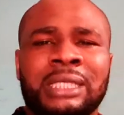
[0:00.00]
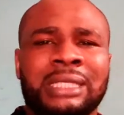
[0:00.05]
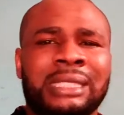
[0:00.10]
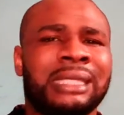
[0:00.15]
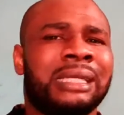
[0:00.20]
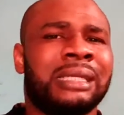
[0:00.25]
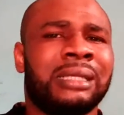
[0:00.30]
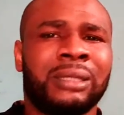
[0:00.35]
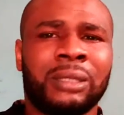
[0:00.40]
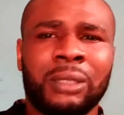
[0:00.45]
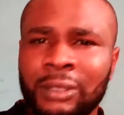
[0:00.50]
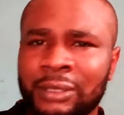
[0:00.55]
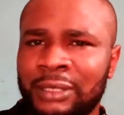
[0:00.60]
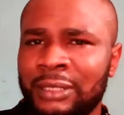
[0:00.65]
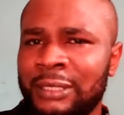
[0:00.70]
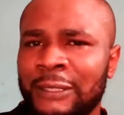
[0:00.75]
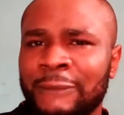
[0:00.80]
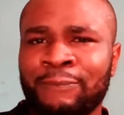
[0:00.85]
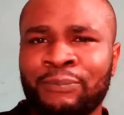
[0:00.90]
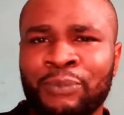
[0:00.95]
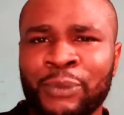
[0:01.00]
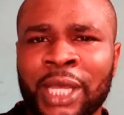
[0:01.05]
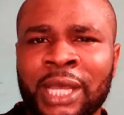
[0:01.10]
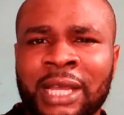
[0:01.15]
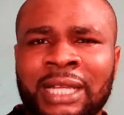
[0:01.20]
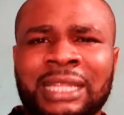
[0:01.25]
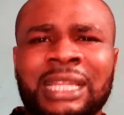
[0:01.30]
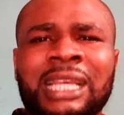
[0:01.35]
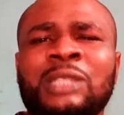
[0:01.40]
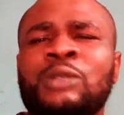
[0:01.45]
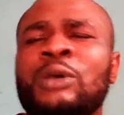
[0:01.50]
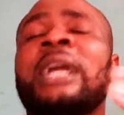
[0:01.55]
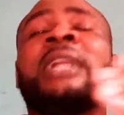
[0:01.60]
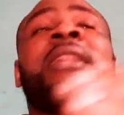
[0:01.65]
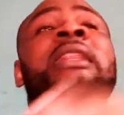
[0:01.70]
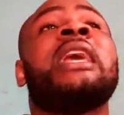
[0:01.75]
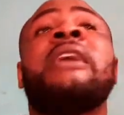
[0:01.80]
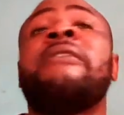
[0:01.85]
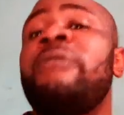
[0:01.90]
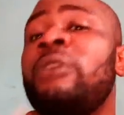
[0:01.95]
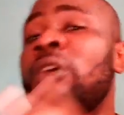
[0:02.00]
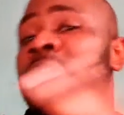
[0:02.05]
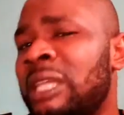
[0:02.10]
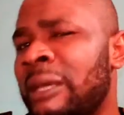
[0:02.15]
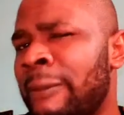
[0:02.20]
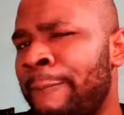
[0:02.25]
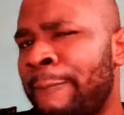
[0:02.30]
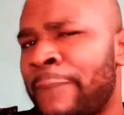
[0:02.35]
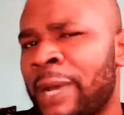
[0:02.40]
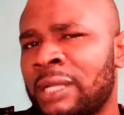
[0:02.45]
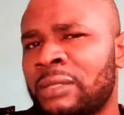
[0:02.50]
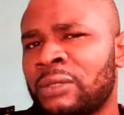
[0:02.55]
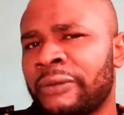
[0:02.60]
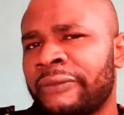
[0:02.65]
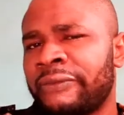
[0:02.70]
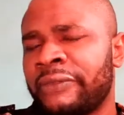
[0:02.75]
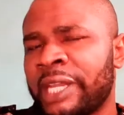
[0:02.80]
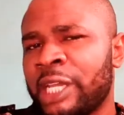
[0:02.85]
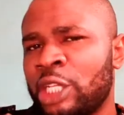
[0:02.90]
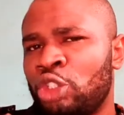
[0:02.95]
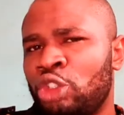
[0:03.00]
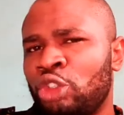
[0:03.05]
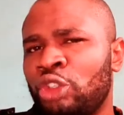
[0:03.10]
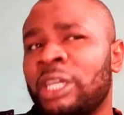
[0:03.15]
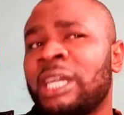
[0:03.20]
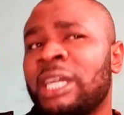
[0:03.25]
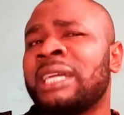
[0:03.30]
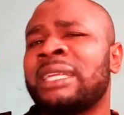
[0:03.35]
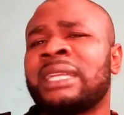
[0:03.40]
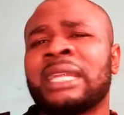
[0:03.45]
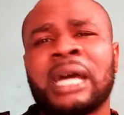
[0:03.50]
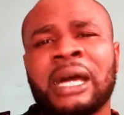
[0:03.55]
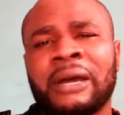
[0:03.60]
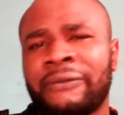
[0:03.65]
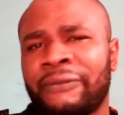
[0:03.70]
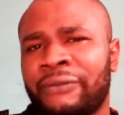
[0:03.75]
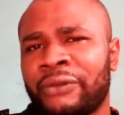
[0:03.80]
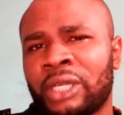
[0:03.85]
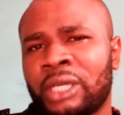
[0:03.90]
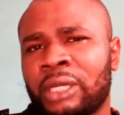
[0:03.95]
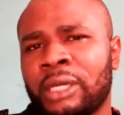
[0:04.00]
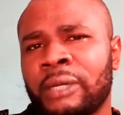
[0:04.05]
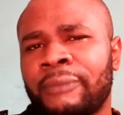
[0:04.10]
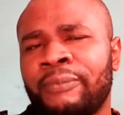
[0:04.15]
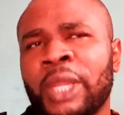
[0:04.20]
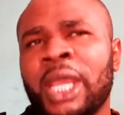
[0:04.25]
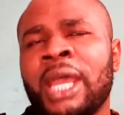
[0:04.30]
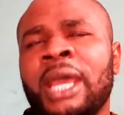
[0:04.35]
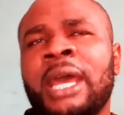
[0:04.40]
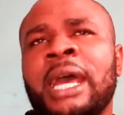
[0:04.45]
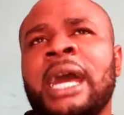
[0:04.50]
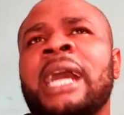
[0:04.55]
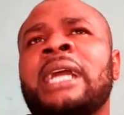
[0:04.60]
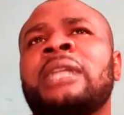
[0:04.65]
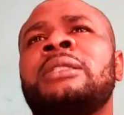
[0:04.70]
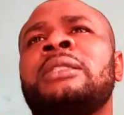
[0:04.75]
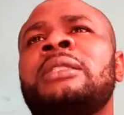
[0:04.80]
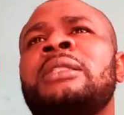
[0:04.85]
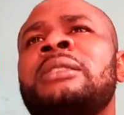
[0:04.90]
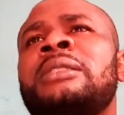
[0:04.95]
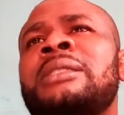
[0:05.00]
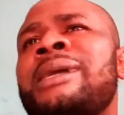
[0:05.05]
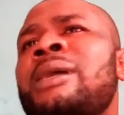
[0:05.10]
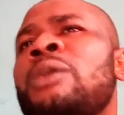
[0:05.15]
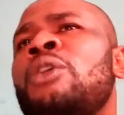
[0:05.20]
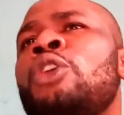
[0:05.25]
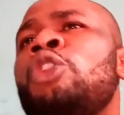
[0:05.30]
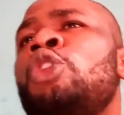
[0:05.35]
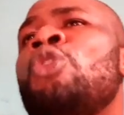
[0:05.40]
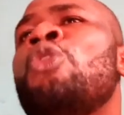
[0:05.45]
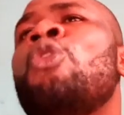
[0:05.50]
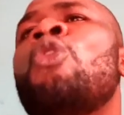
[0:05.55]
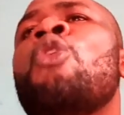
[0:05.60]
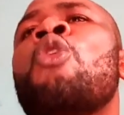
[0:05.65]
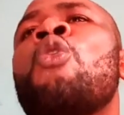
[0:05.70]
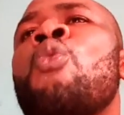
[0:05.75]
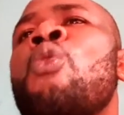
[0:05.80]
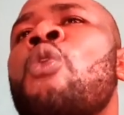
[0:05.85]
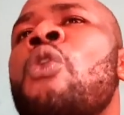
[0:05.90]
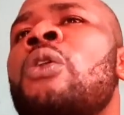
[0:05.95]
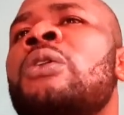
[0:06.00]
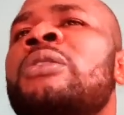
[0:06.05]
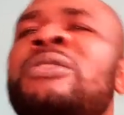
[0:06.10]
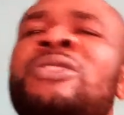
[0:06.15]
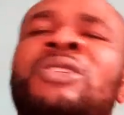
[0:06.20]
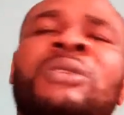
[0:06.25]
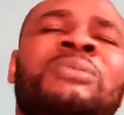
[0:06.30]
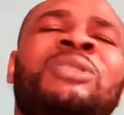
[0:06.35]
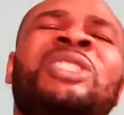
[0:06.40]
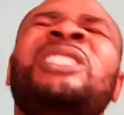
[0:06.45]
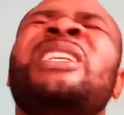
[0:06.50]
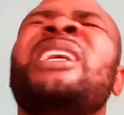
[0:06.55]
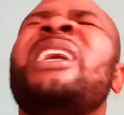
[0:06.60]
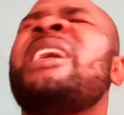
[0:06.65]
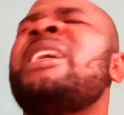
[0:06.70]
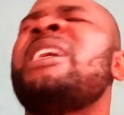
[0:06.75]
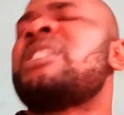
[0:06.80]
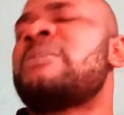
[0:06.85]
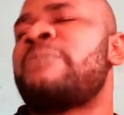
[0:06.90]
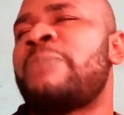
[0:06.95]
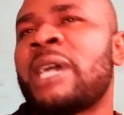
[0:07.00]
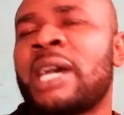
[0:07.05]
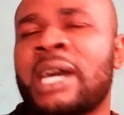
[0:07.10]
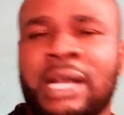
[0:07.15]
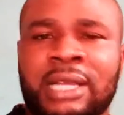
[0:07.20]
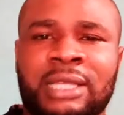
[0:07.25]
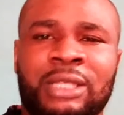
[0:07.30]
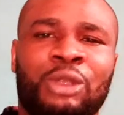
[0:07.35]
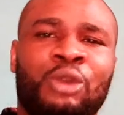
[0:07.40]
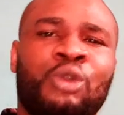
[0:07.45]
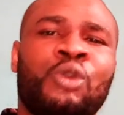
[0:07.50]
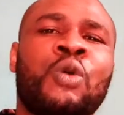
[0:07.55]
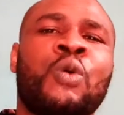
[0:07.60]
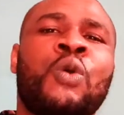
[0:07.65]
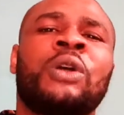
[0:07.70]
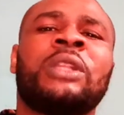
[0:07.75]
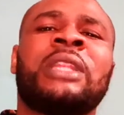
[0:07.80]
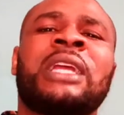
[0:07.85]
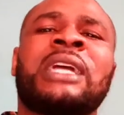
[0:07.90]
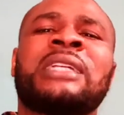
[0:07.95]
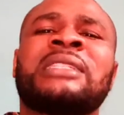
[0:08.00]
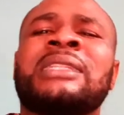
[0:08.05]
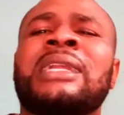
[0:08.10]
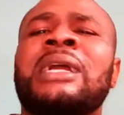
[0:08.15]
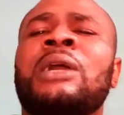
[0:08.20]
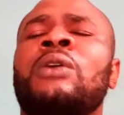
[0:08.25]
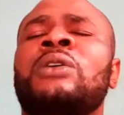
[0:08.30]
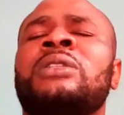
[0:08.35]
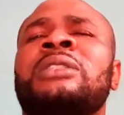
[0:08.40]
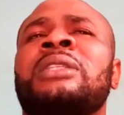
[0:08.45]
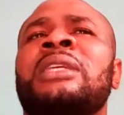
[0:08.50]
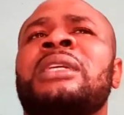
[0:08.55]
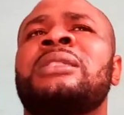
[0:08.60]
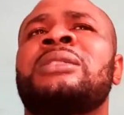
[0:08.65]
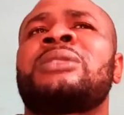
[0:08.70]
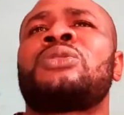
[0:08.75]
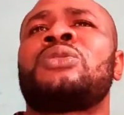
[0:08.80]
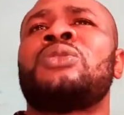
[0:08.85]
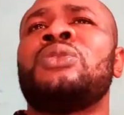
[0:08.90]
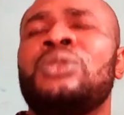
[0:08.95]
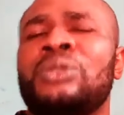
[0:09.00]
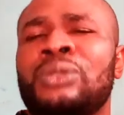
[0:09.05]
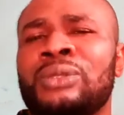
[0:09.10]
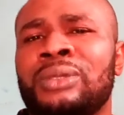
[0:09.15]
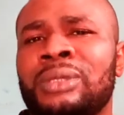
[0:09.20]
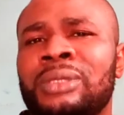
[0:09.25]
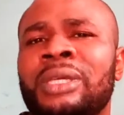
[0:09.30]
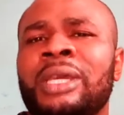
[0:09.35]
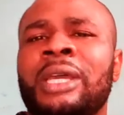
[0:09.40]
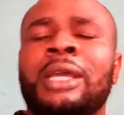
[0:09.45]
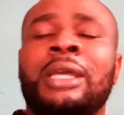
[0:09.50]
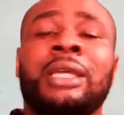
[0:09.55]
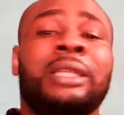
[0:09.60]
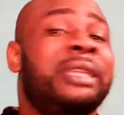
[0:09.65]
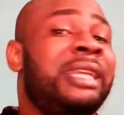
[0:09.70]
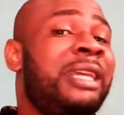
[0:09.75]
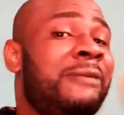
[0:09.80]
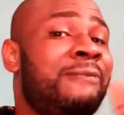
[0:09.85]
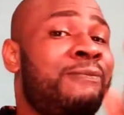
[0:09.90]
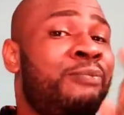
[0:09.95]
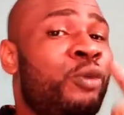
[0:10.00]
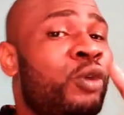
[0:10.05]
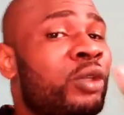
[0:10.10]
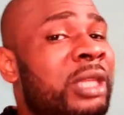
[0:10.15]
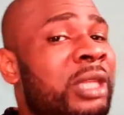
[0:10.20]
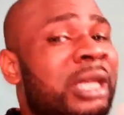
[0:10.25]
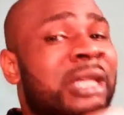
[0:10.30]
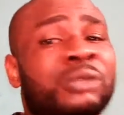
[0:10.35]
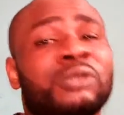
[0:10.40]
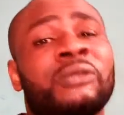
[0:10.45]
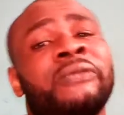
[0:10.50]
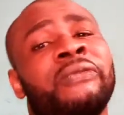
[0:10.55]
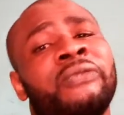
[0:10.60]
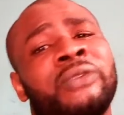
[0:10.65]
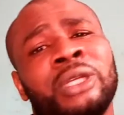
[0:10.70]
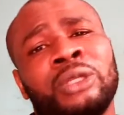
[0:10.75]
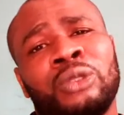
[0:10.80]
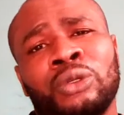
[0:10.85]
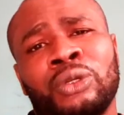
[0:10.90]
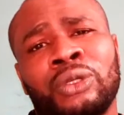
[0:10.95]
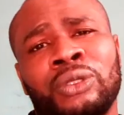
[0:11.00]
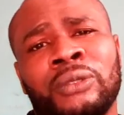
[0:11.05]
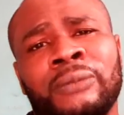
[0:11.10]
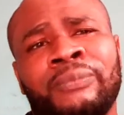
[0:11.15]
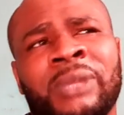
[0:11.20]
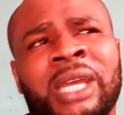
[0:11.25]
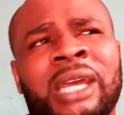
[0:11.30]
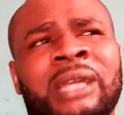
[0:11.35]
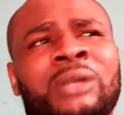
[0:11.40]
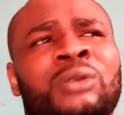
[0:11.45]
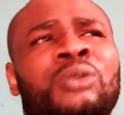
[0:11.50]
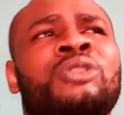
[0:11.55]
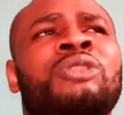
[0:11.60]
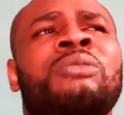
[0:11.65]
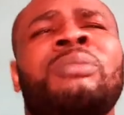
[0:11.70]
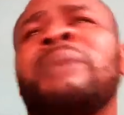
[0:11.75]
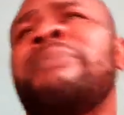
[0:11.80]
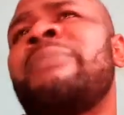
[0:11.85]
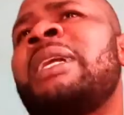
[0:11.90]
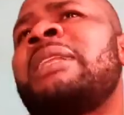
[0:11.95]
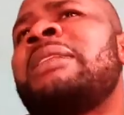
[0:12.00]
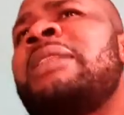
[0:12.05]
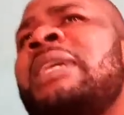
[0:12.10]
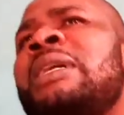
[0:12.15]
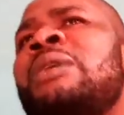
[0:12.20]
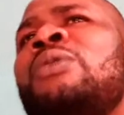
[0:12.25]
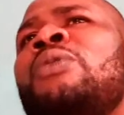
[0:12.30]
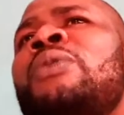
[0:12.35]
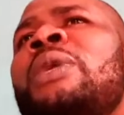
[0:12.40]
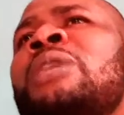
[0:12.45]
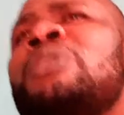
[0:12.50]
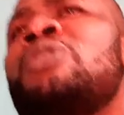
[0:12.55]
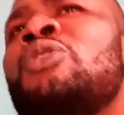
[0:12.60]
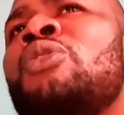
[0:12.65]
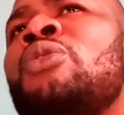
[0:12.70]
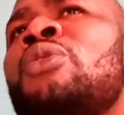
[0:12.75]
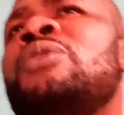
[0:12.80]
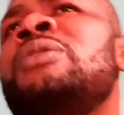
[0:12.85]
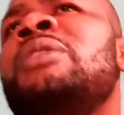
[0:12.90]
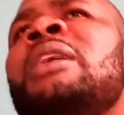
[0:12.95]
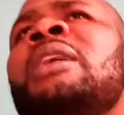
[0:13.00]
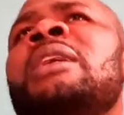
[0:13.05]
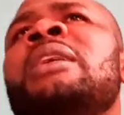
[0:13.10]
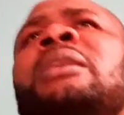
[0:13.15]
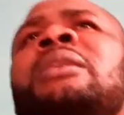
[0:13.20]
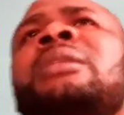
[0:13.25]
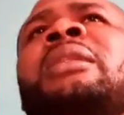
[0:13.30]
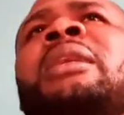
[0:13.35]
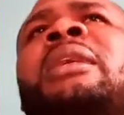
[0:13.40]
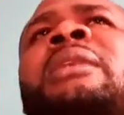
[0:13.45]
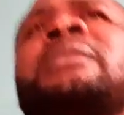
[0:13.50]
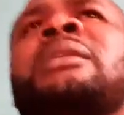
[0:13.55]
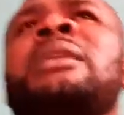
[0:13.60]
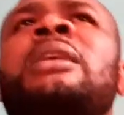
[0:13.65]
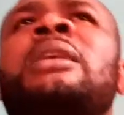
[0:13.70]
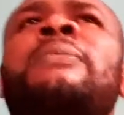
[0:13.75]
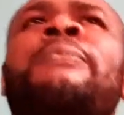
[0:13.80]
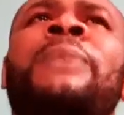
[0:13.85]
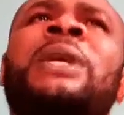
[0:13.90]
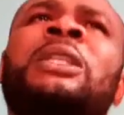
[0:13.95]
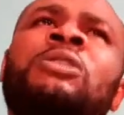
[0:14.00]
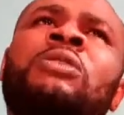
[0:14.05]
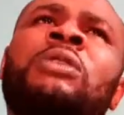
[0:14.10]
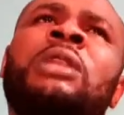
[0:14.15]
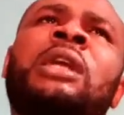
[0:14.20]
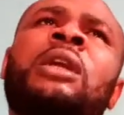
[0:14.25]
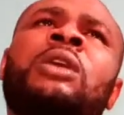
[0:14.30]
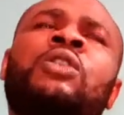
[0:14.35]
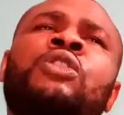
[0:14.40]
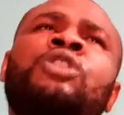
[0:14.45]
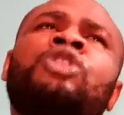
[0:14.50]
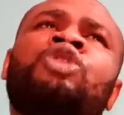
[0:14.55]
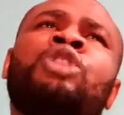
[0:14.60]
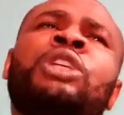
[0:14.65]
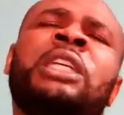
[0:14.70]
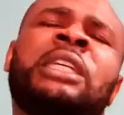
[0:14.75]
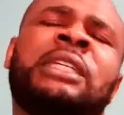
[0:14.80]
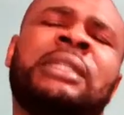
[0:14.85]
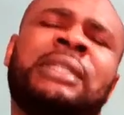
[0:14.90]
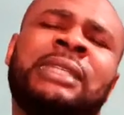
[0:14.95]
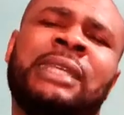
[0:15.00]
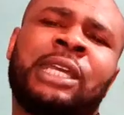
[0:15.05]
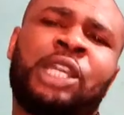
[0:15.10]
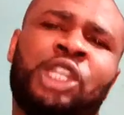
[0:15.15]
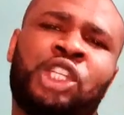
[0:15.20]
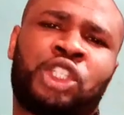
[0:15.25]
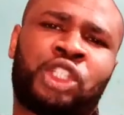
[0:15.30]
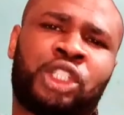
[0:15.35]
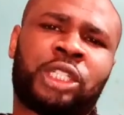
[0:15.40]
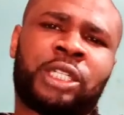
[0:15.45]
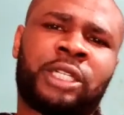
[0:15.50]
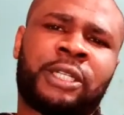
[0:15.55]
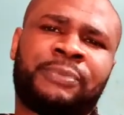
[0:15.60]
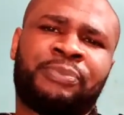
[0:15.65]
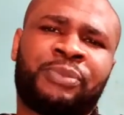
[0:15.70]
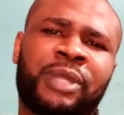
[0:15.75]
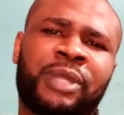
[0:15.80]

it a lot. That's and every other part of Nigeria and Africa. And thank God, the whole world, some years back, the whole world has now understood the importance of red oil. I could remember then we are told that a particular country in Asia,